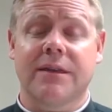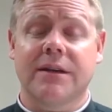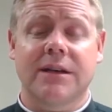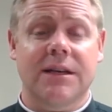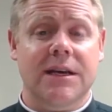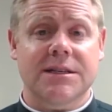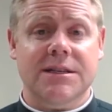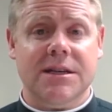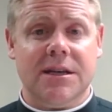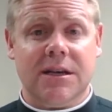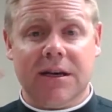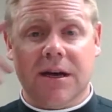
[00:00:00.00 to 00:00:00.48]
It
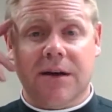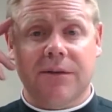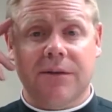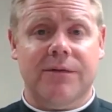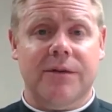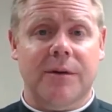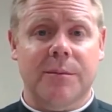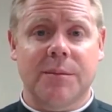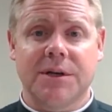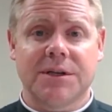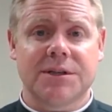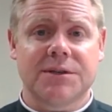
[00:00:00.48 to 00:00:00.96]
doesn't come
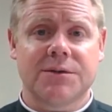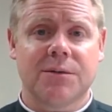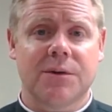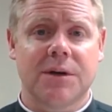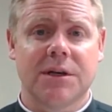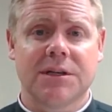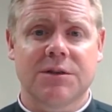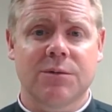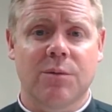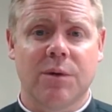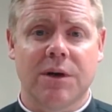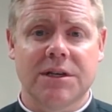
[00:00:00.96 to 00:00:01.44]
from
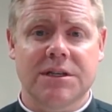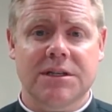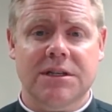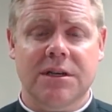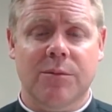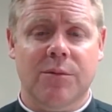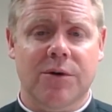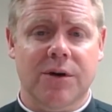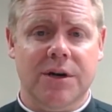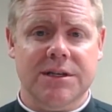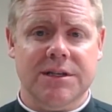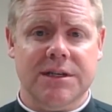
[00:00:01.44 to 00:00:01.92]
his
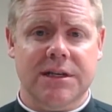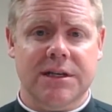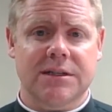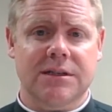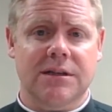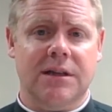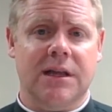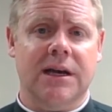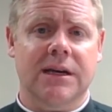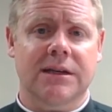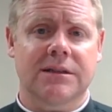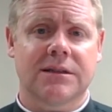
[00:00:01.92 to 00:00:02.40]
wisdom or his
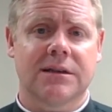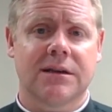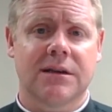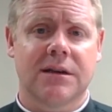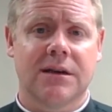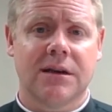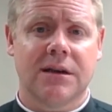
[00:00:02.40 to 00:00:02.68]
intellect.